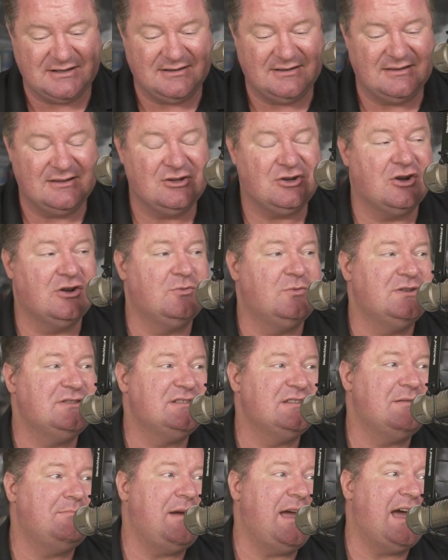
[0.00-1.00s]
and the good
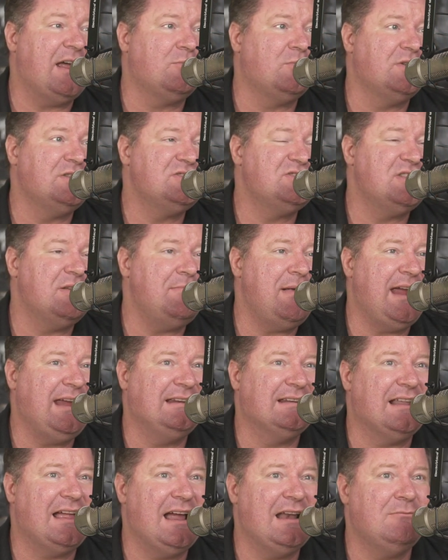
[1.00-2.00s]
ones and the bad ones, the
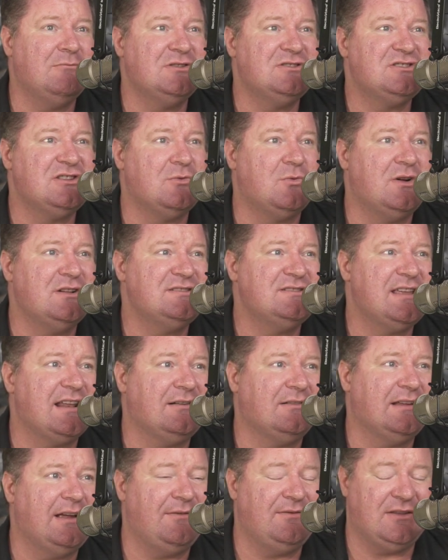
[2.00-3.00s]
mainline ones, the ones that
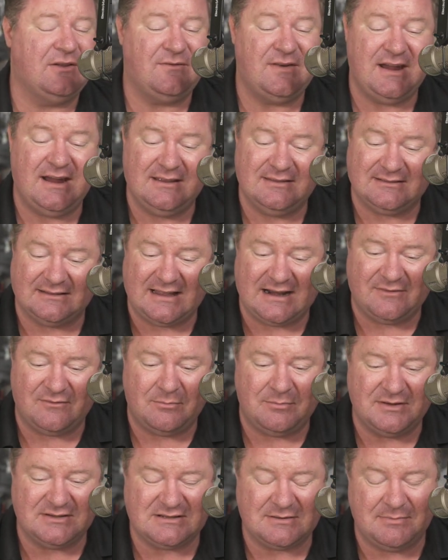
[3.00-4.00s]
have left the faith, a lot of
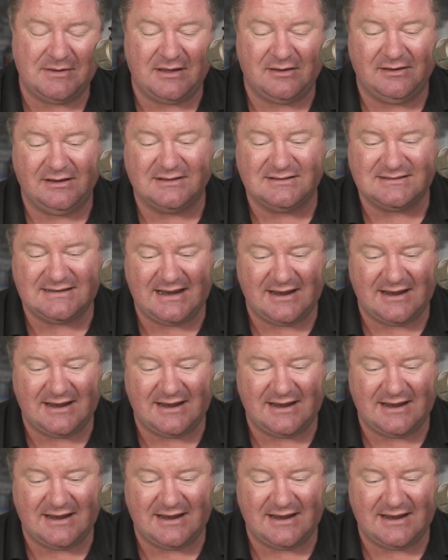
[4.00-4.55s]
Episcopalians.